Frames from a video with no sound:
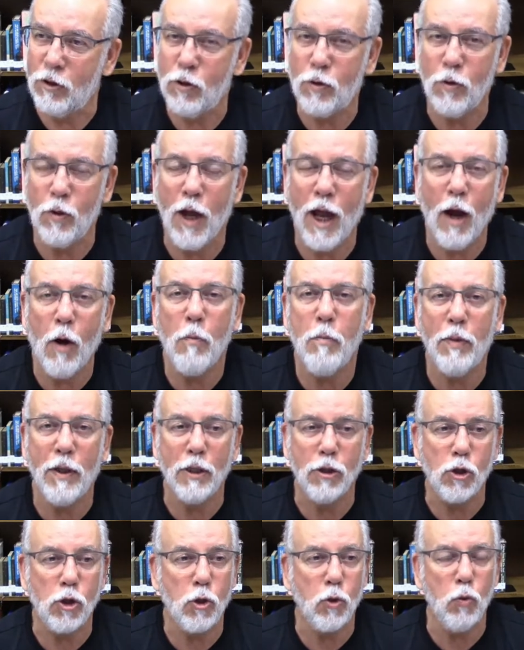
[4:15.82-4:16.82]
help
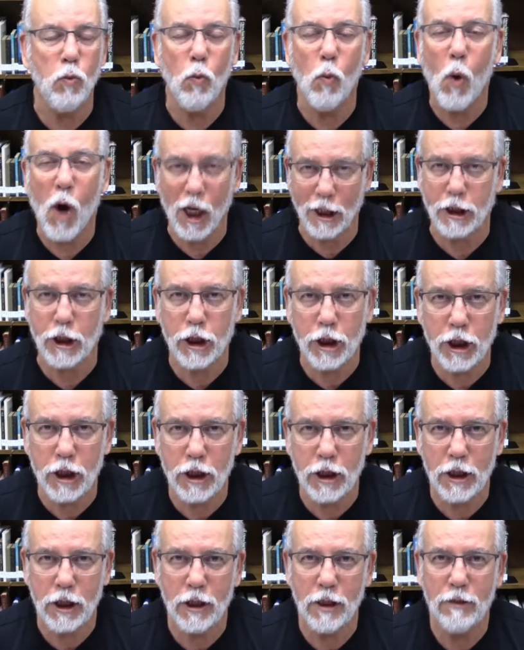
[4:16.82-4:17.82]
us to
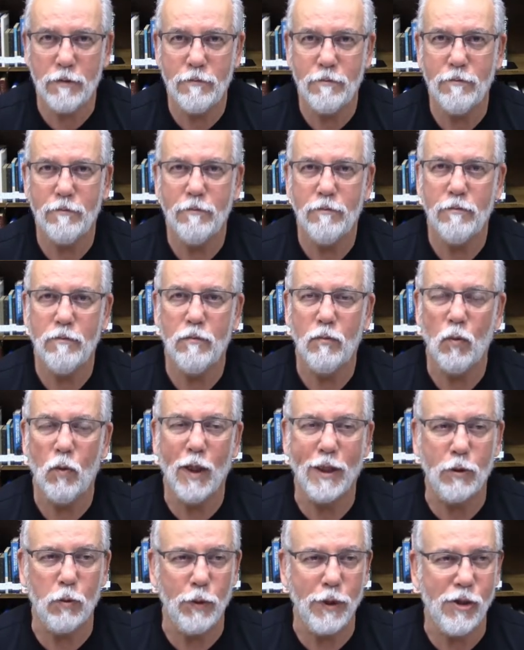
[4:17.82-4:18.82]
watch
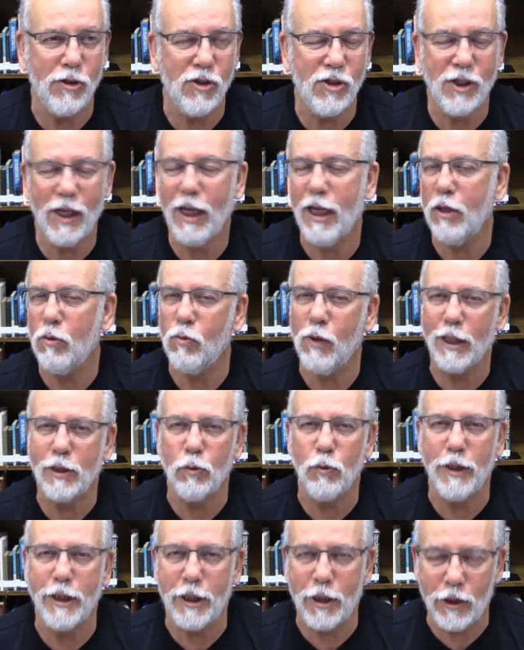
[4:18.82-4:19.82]
what we say,
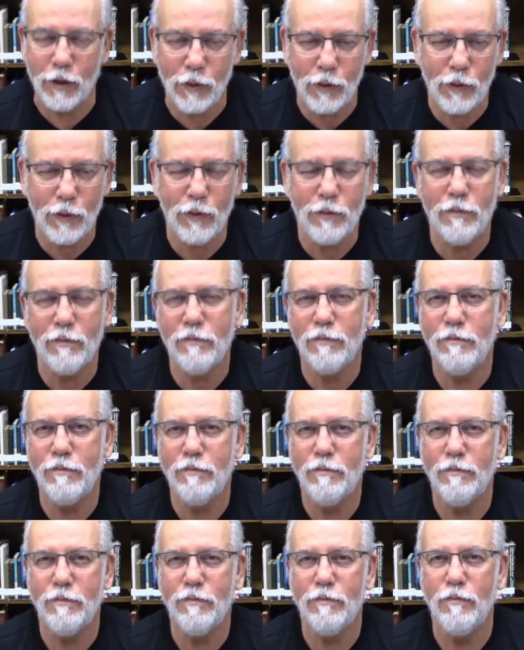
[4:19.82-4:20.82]
what we do,
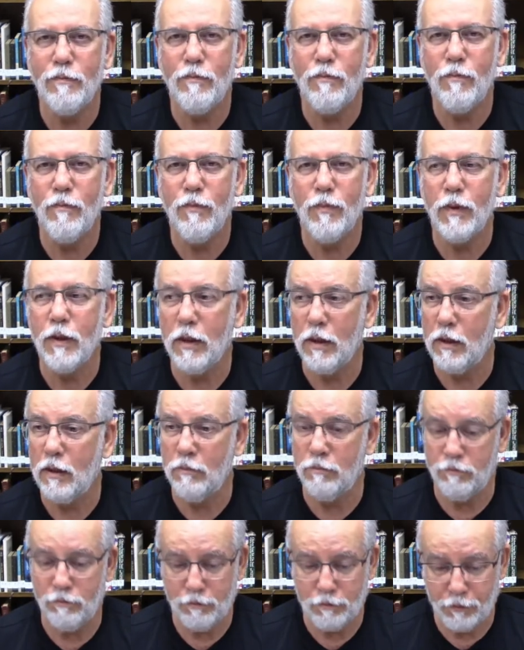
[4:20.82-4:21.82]

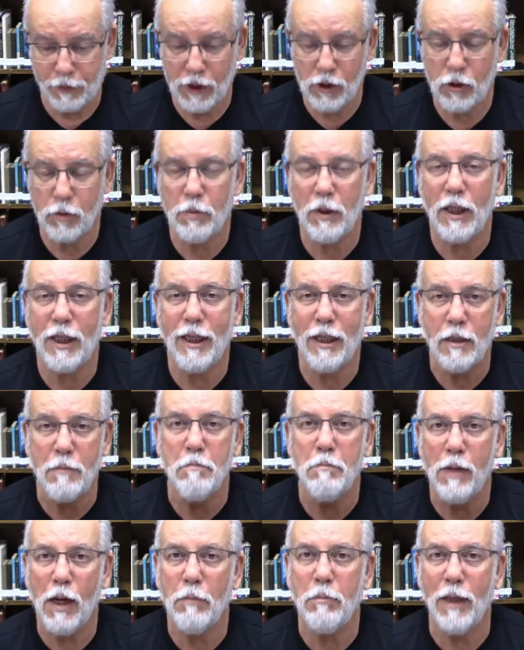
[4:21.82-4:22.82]
and principally in
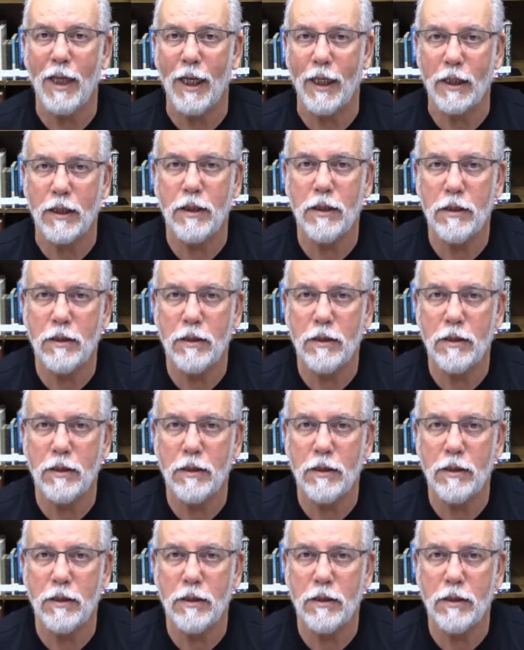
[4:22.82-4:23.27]
public,